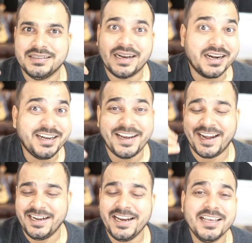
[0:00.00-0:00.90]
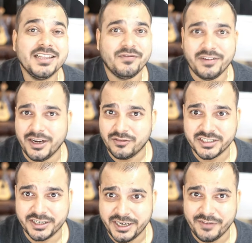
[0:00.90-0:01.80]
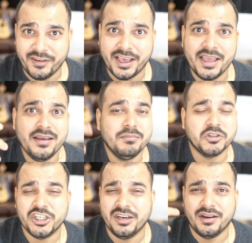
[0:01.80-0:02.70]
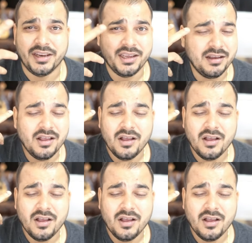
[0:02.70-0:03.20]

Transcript: that are trending in the field of generative ai machine learning